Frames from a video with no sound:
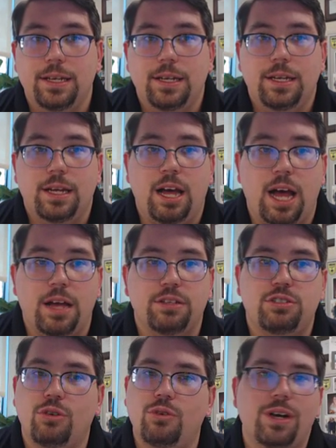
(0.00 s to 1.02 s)
Uh,
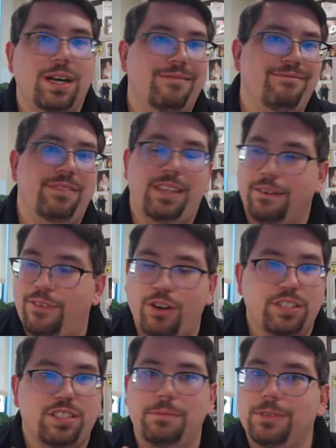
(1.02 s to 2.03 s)
so they're very
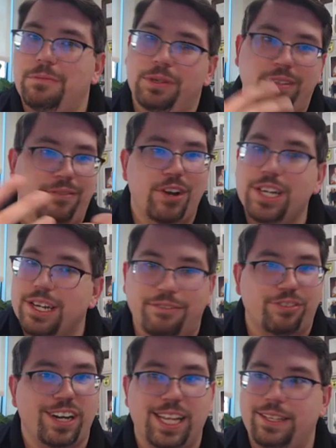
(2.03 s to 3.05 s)
similar, but they're very
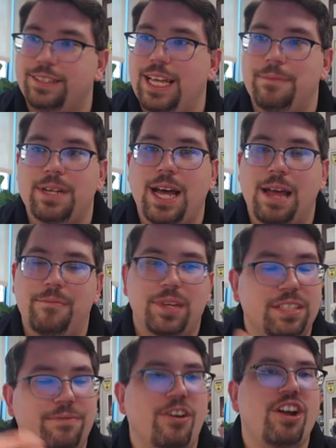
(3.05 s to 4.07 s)
different at the same time. It's
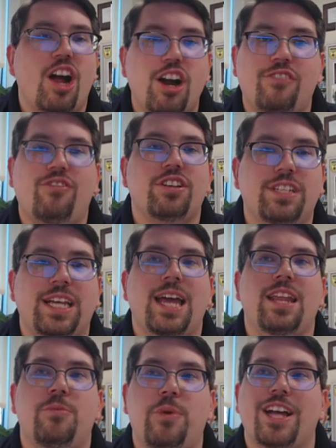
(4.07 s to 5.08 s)
very hard for us again in the
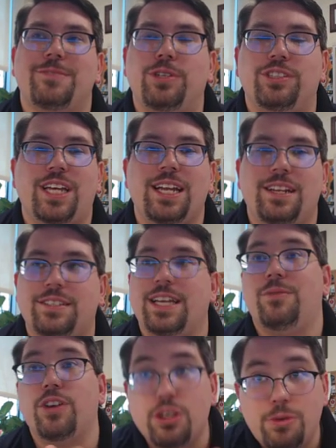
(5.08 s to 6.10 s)
pre-hospital setting to say, well,
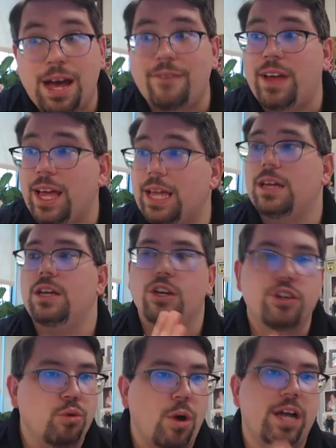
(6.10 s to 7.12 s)
you have a
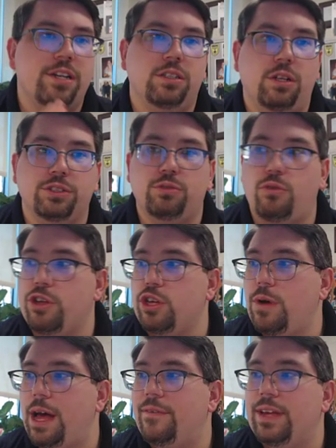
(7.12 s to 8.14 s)
duodenal ulcer, or you
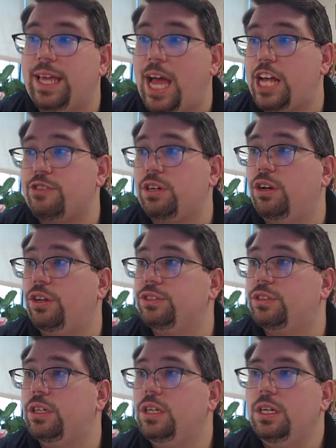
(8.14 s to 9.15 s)
have a gastric ulcer,
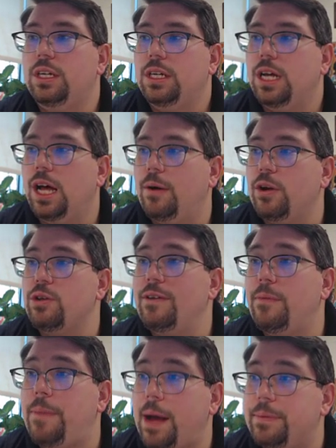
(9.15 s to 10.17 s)
uh, or you have a
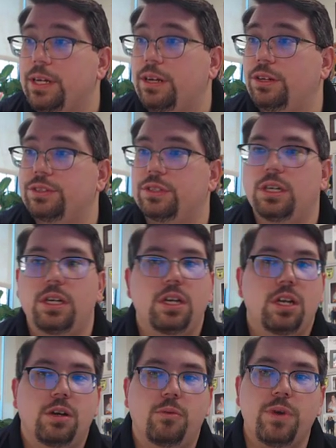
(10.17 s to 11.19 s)
peptic ulcer.
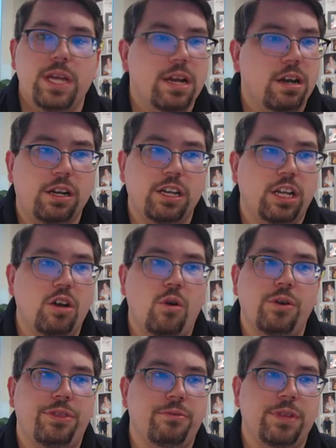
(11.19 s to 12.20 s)
We aren't going to go
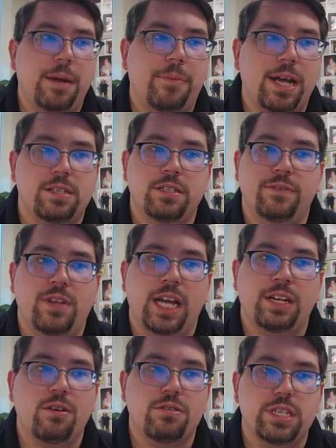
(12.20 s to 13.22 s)
through that process of
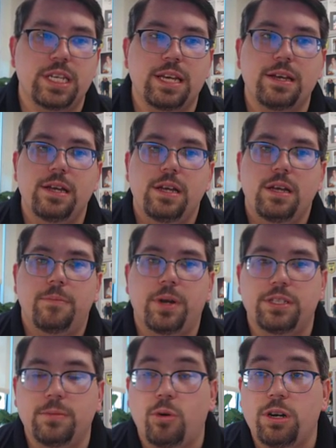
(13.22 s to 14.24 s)
diagnosing it, but it's
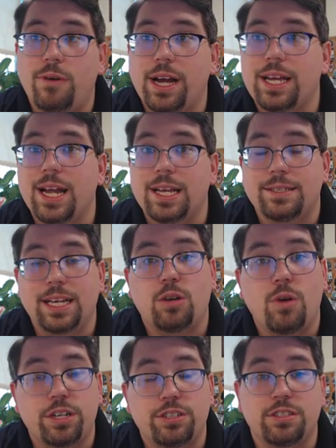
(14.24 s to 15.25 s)
important to recognize that
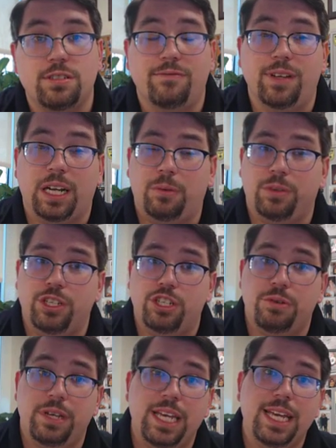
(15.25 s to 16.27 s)
questions of like, well, did you
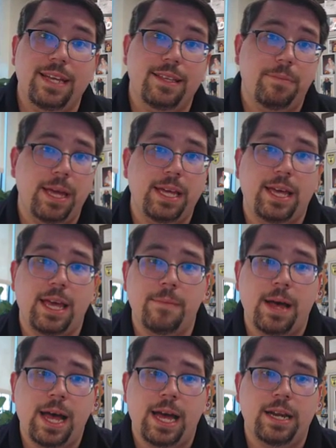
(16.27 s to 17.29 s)
eat and the pain came
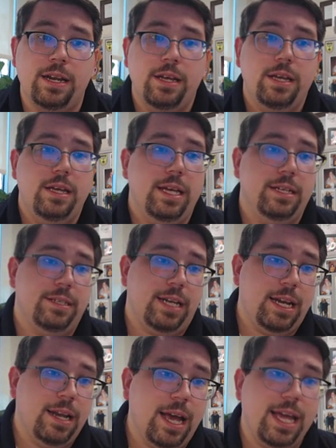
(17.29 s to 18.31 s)
on? Is it at
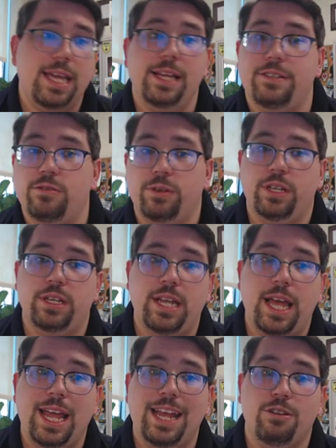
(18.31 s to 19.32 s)
night? Is it during the
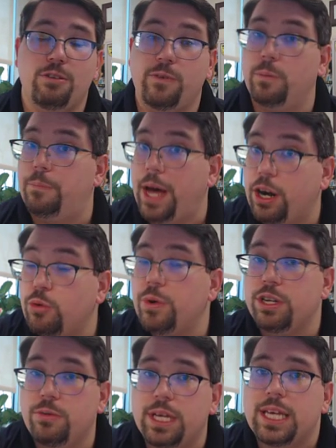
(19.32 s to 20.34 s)
day? Do you feel better when you
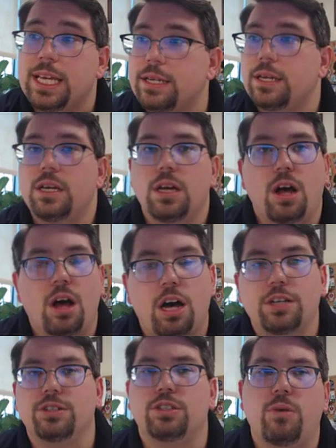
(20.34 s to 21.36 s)
eat? All
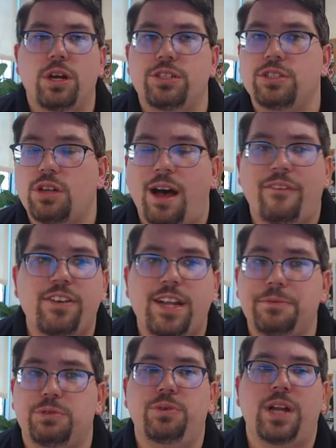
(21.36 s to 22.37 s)
those questions oftentimes
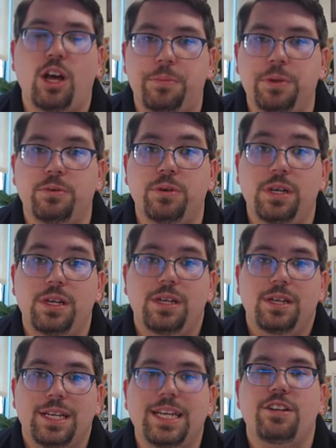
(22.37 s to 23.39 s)
can help you
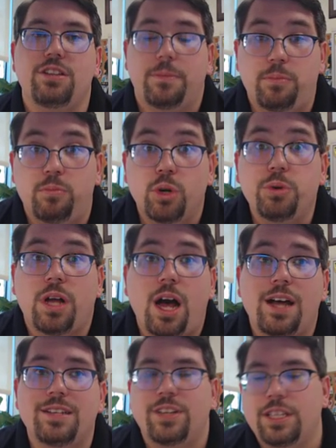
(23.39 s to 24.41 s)
get to the root
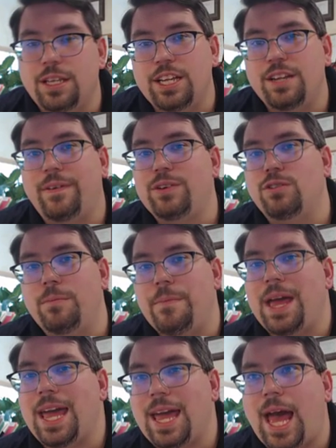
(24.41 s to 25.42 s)
cause that the individual
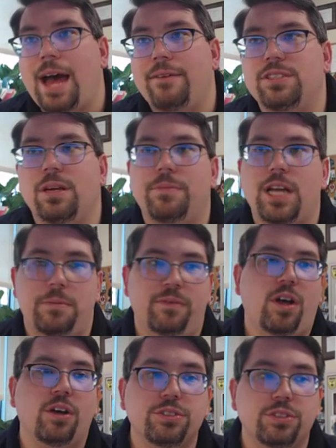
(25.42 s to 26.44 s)
may have some type of
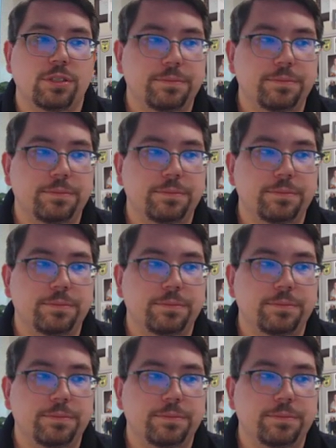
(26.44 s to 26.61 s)
ulcer.